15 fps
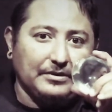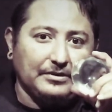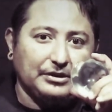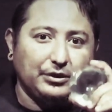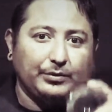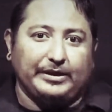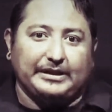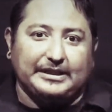
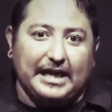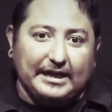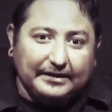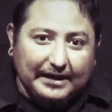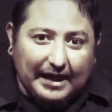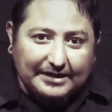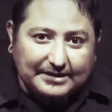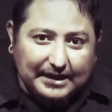So we take
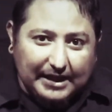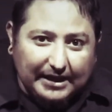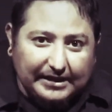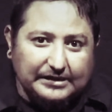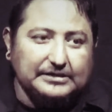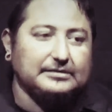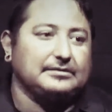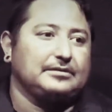that
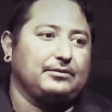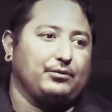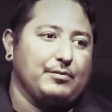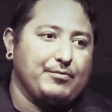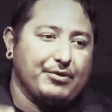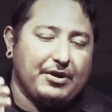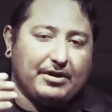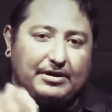size, we
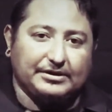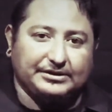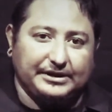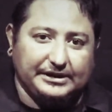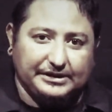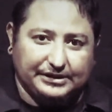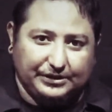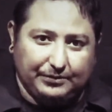put it in our
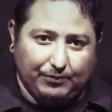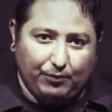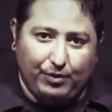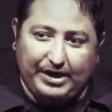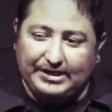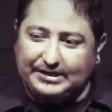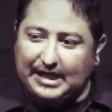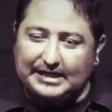system.
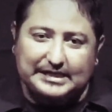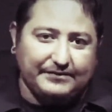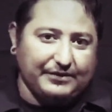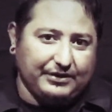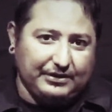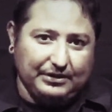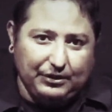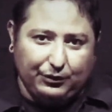We size
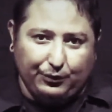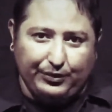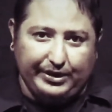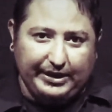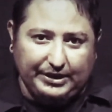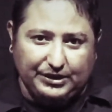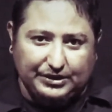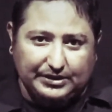everything to 3
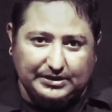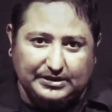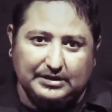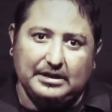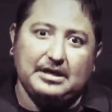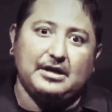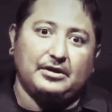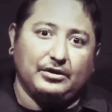inches,
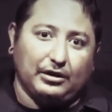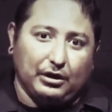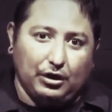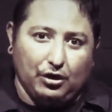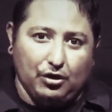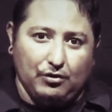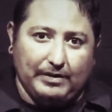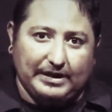the
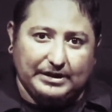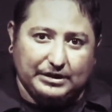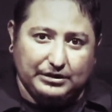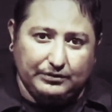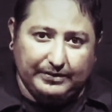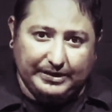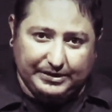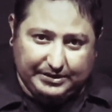logo at
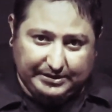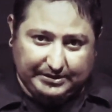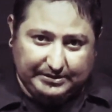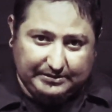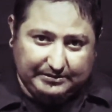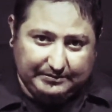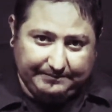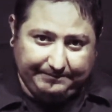2 inches.
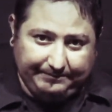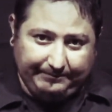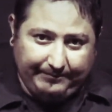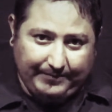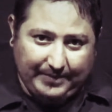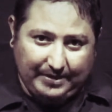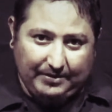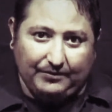
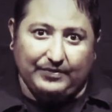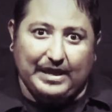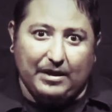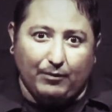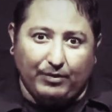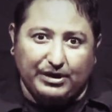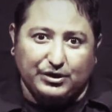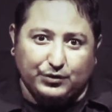
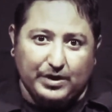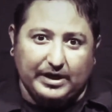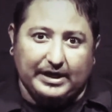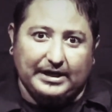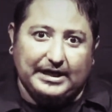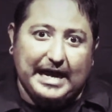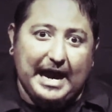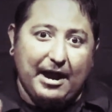Then we shrink
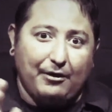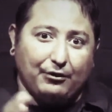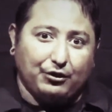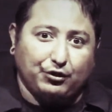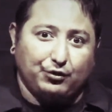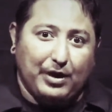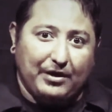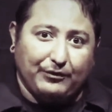it down
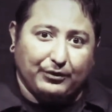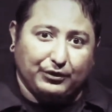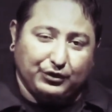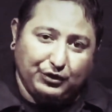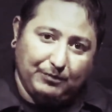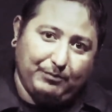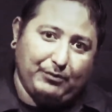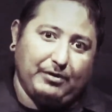to either a
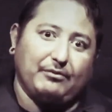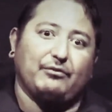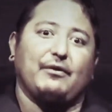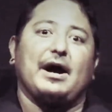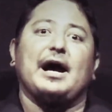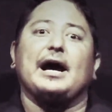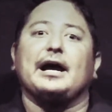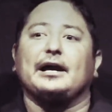
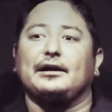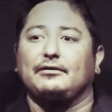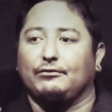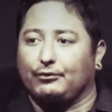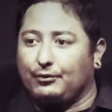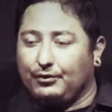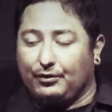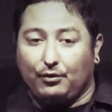2.5
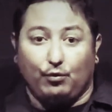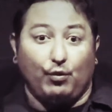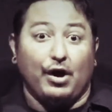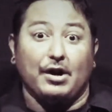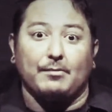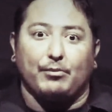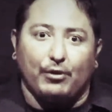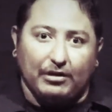or
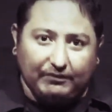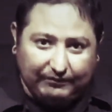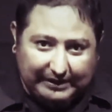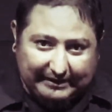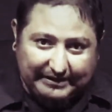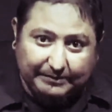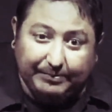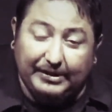
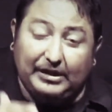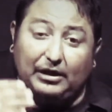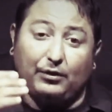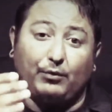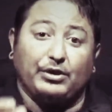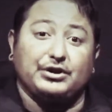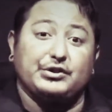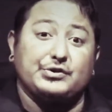1.5, depending on
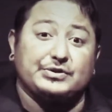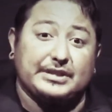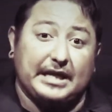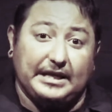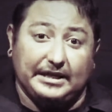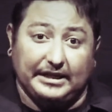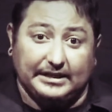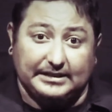what you
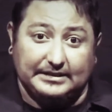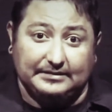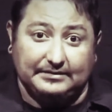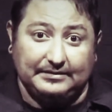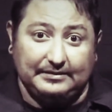send us.